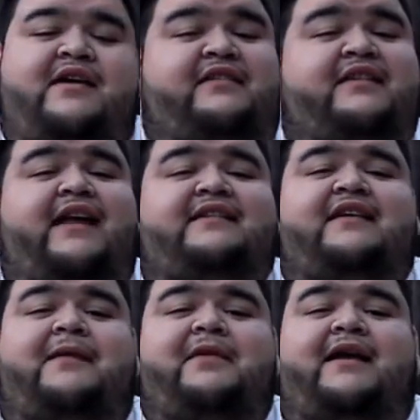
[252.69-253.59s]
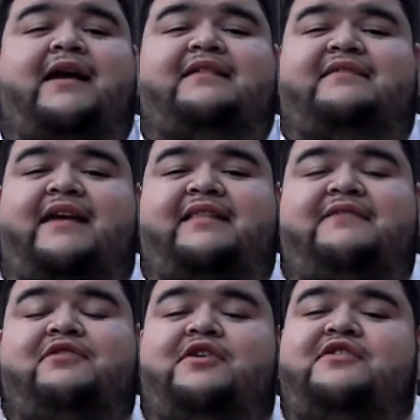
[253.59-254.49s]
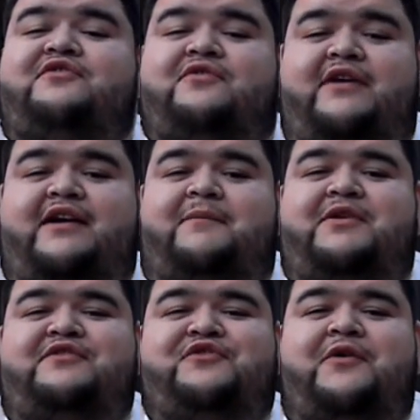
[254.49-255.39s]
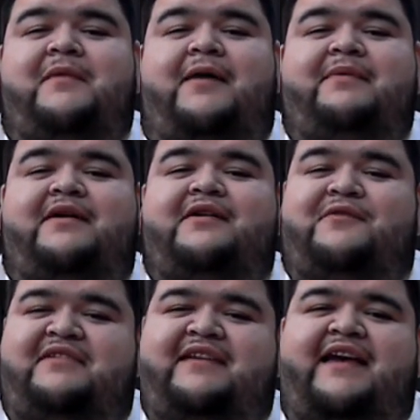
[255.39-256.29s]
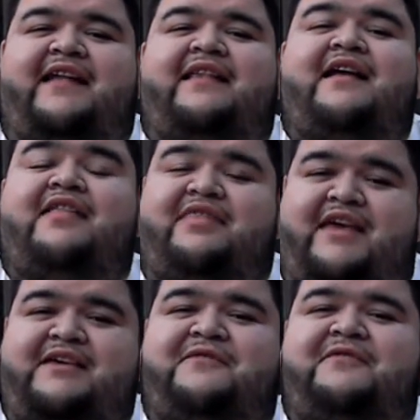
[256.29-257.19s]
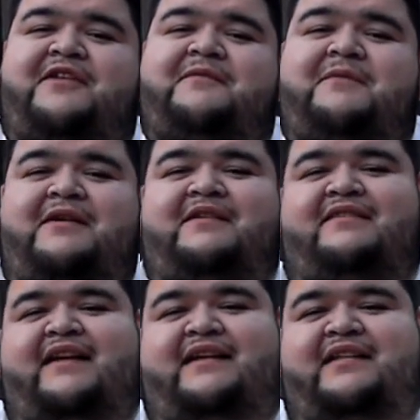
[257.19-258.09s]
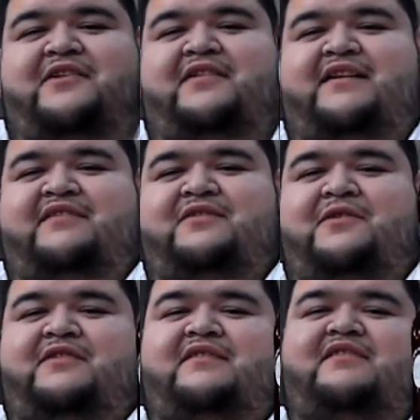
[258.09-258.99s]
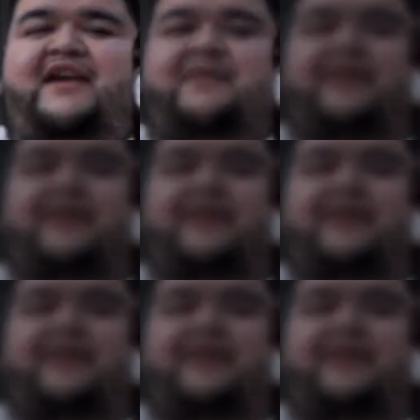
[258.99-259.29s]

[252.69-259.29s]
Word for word: Till the next time, like I say, live, learn, and drink. I'm going to enjoy my beer. And once again, thank you, Philip. Santa Clara Liquor Stores. Check them